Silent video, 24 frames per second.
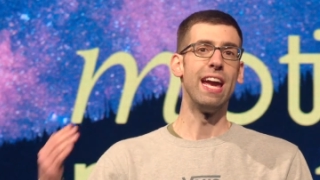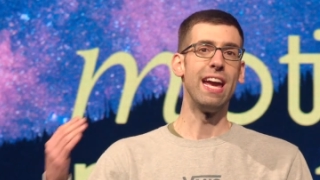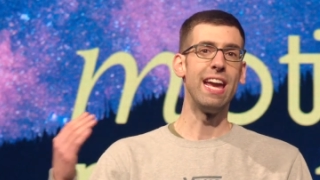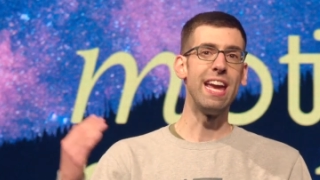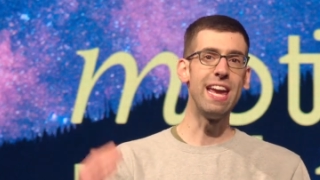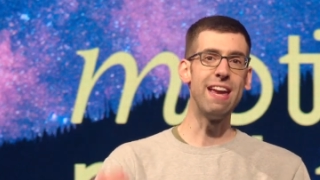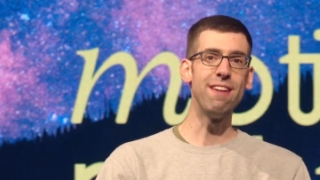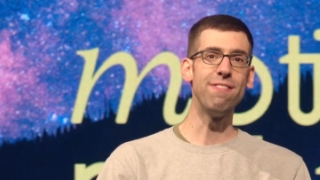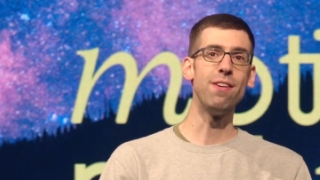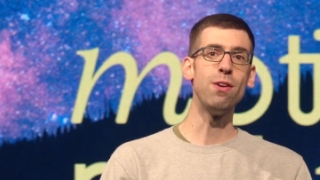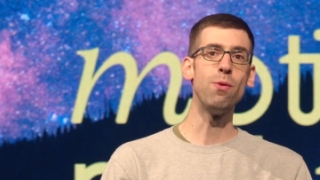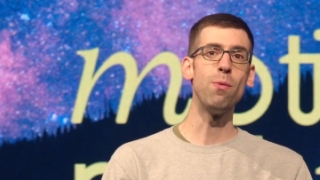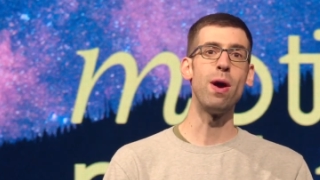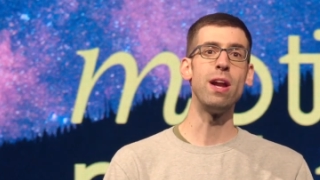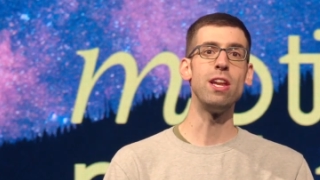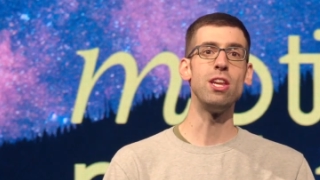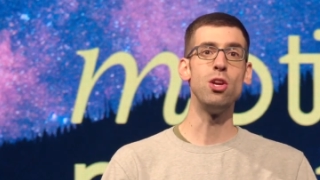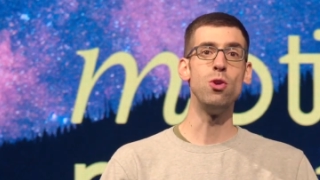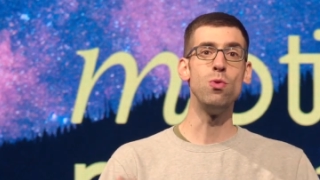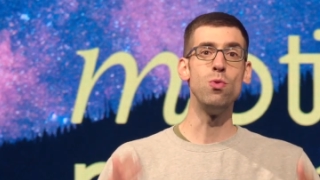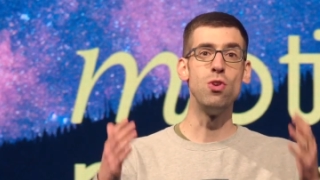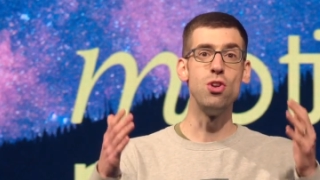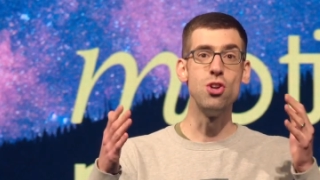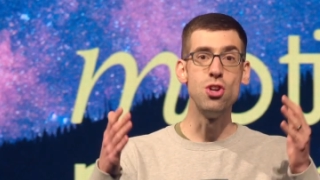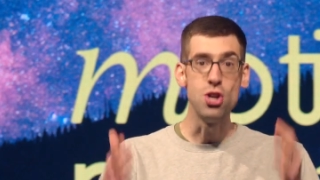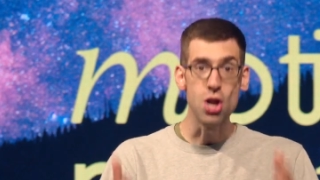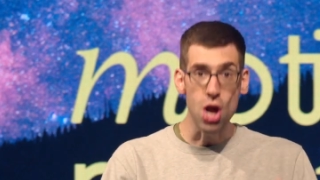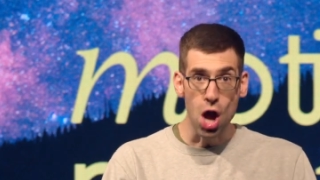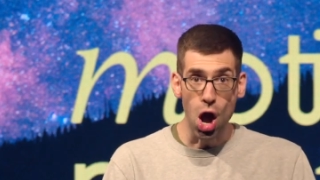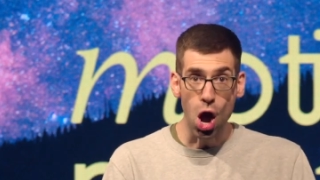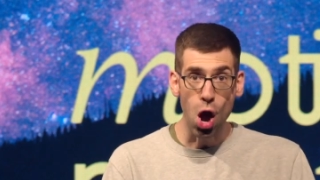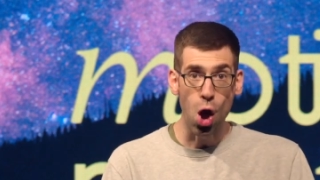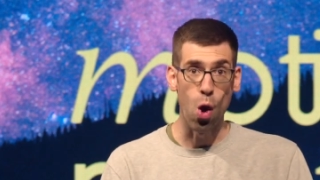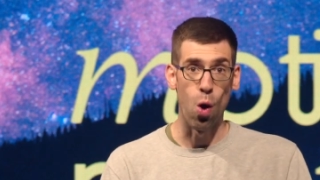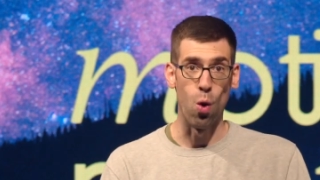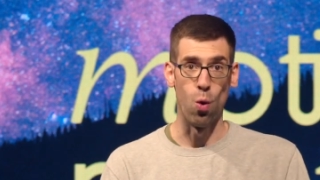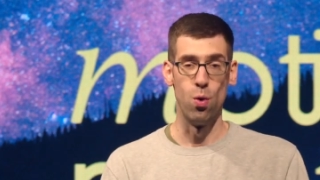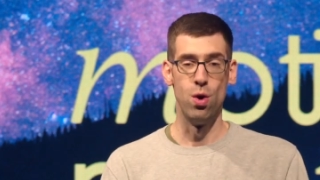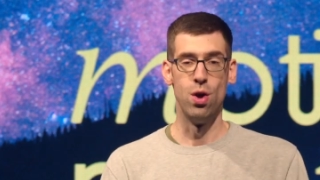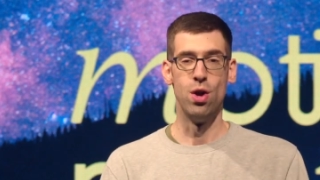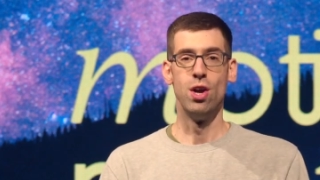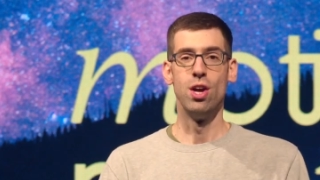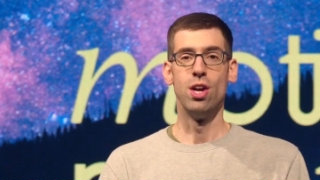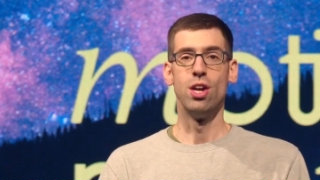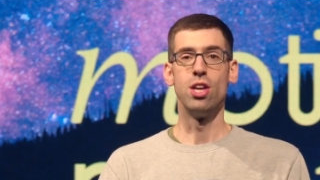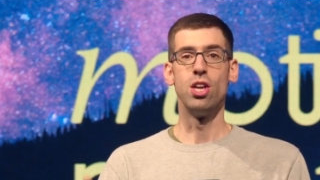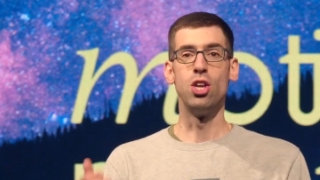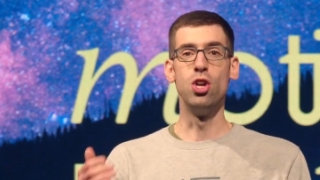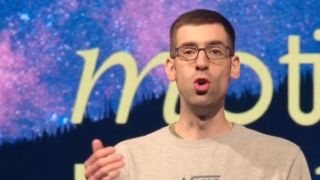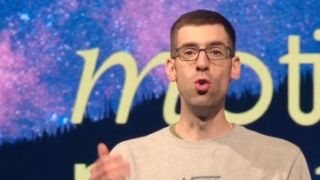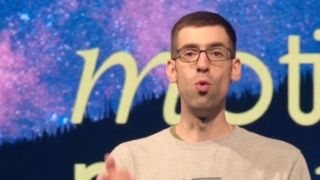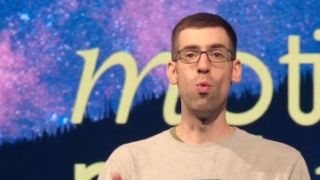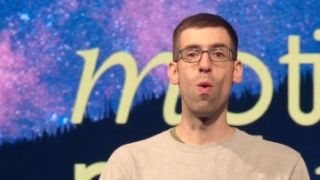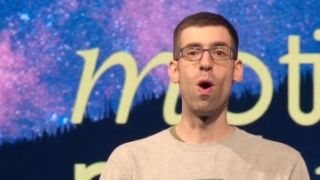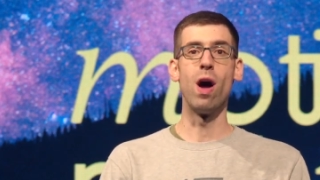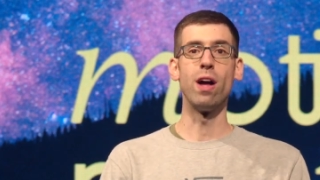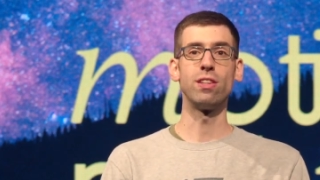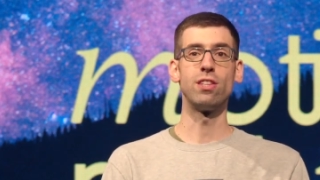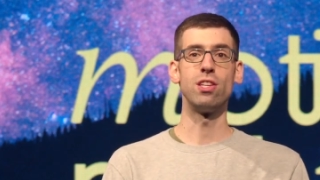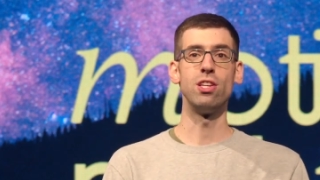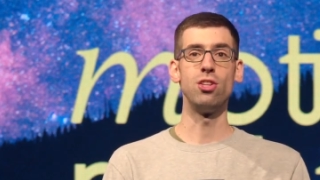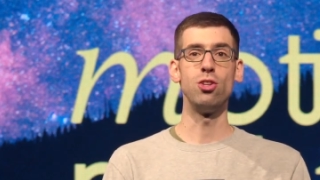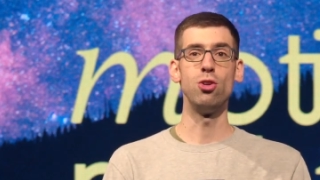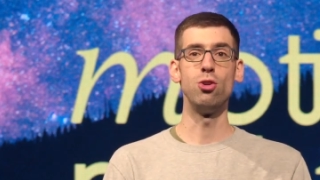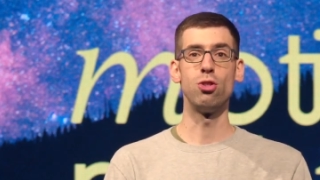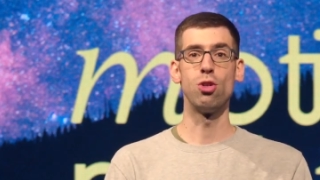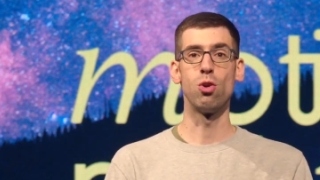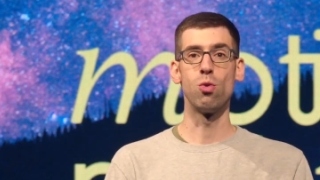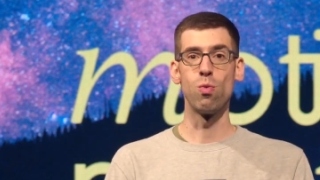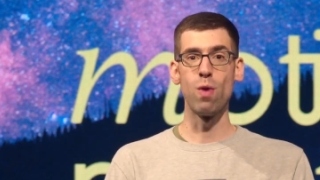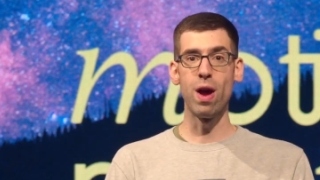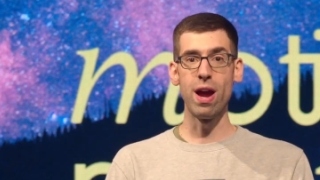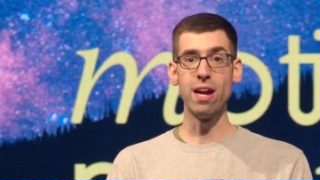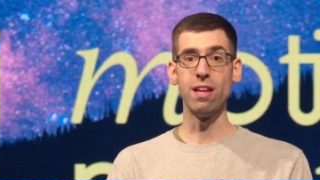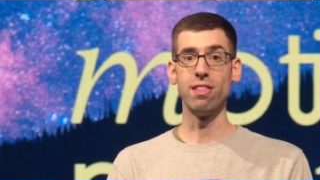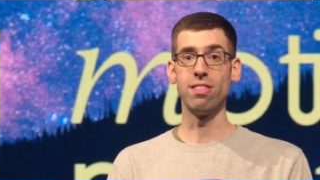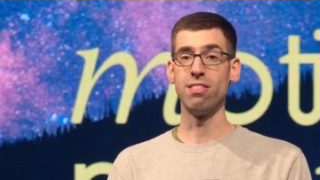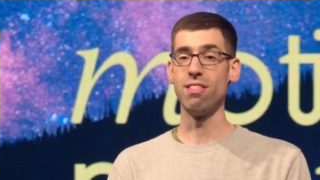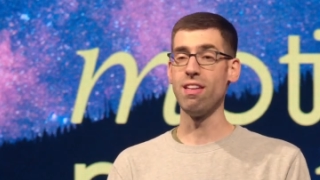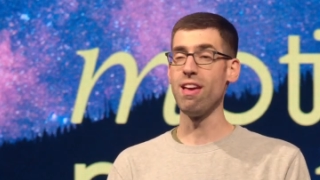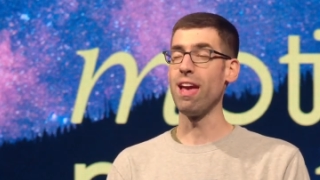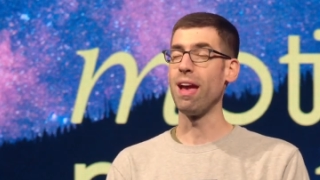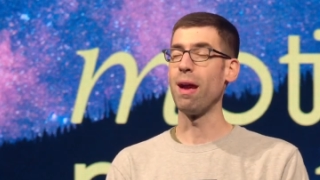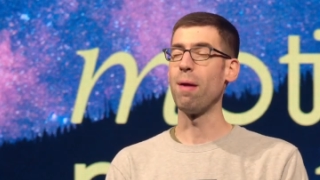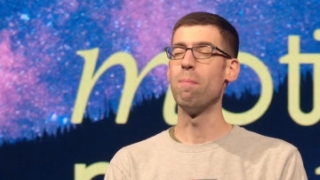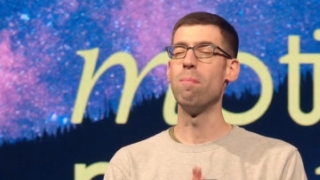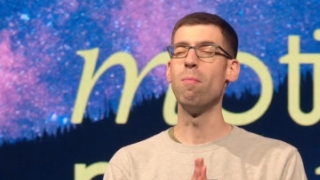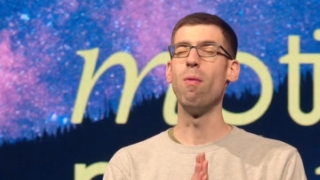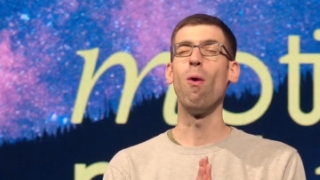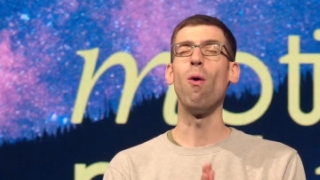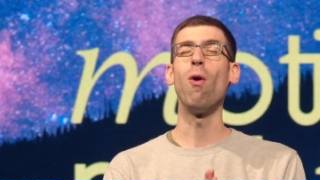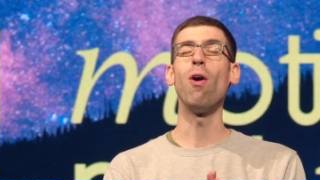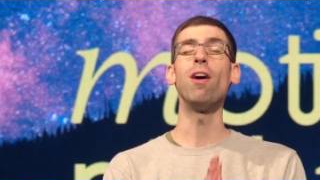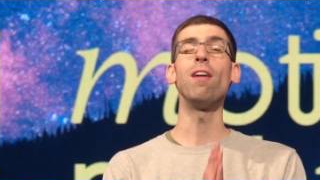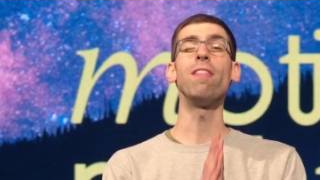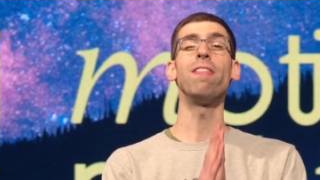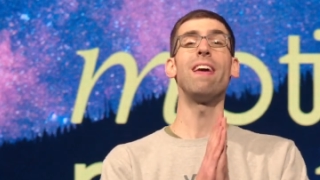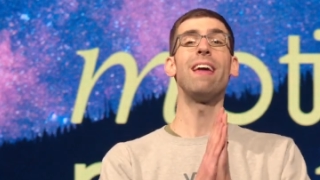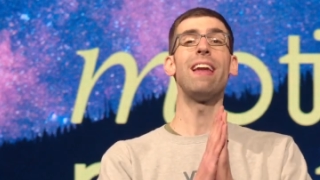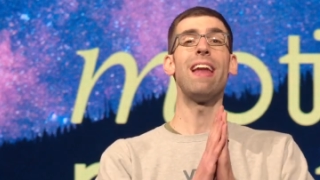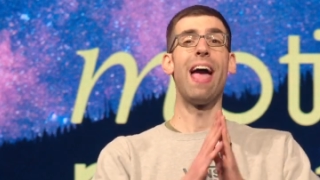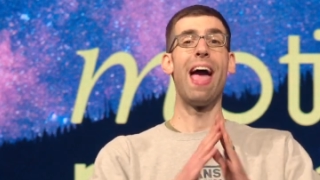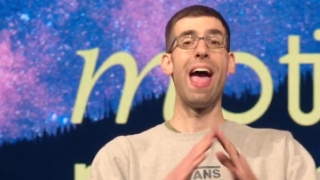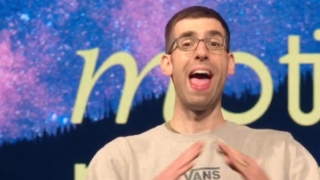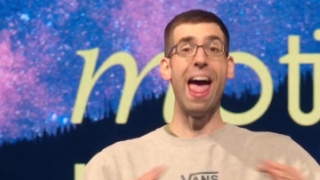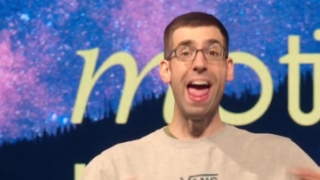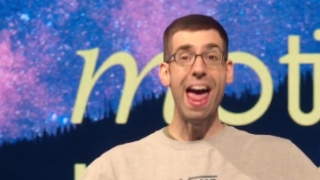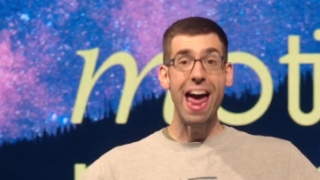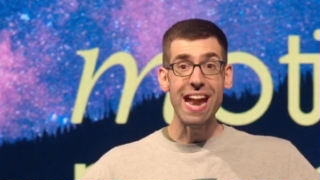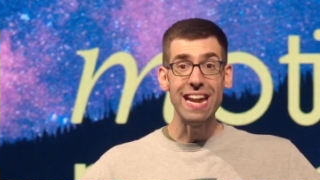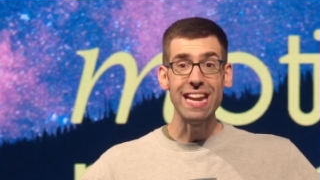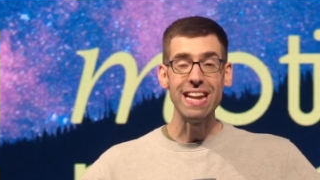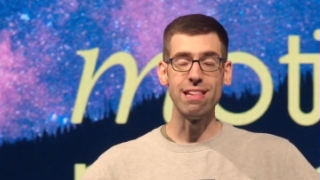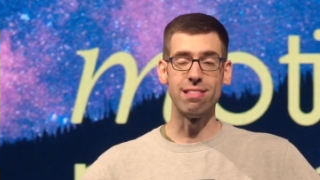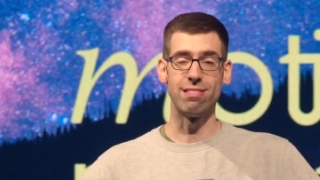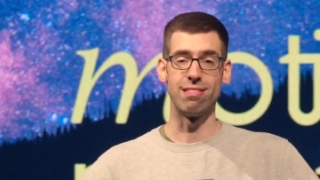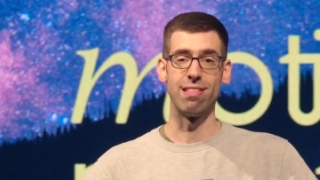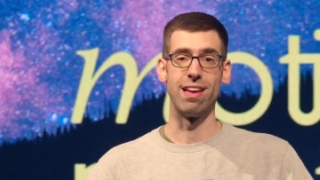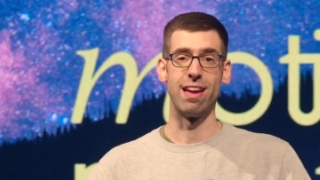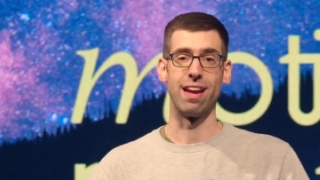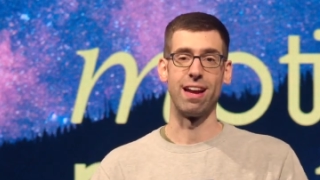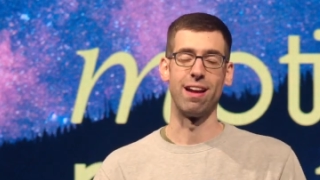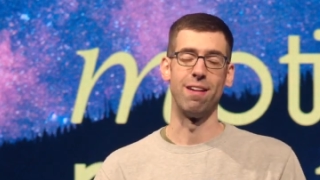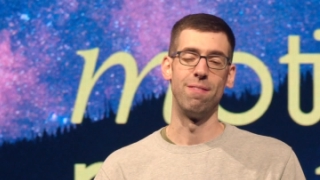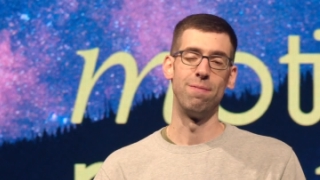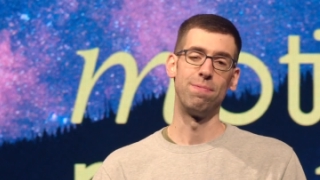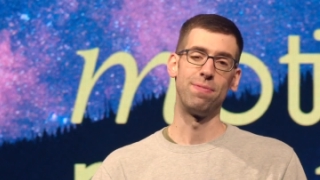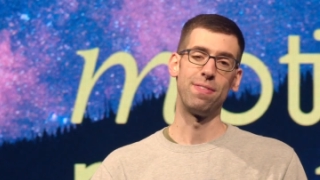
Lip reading: even when you know you want to do the right thing more than anything,